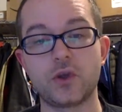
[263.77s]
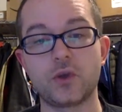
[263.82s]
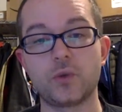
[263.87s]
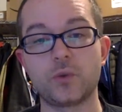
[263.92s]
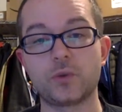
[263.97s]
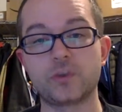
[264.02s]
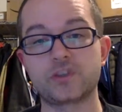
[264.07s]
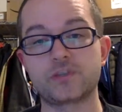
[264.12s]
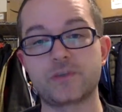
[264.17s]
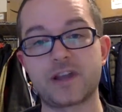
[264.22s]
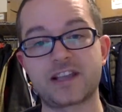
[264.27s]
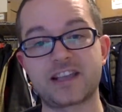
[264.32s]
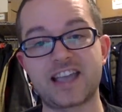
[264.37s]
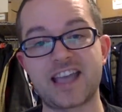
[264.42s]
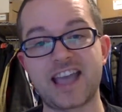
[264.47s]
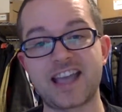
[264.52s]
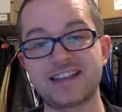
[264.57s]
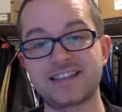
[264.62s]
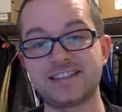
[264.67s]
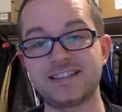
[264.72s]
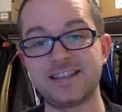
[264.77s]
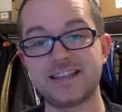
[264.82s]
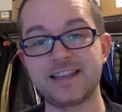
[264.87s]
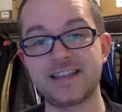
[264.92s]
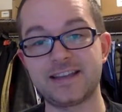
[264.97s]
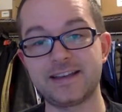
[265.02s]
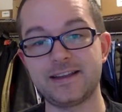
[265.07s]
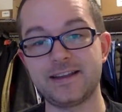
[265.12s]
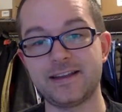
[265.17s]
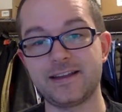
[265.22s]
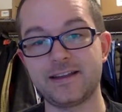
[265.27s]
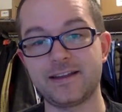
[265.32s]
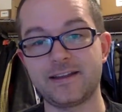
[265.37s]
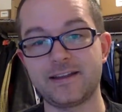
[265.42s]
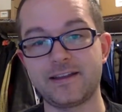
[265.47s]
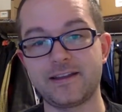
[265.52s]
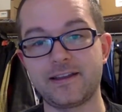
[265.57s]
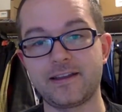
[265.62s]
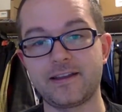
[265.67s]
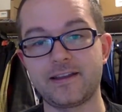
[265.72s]
which my cat did
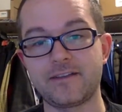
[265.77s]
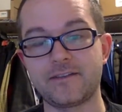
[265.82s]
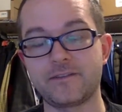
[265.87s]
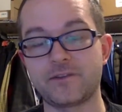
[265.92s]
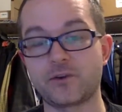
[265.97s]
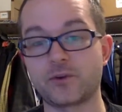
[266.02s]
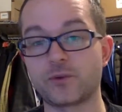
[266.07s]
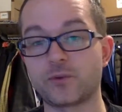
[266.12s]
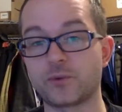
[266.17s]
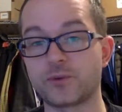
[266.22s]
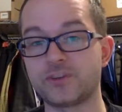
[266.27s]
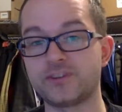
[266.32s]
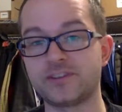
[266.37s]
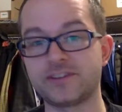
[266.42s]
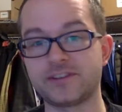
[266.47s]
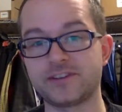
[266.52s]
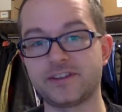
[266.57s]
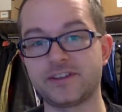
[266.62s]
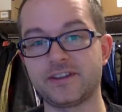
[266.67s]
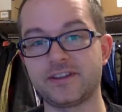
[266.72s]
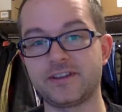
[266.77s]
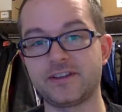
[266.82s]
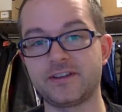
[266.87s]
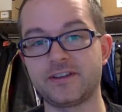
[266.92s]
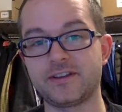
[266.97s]
very recently.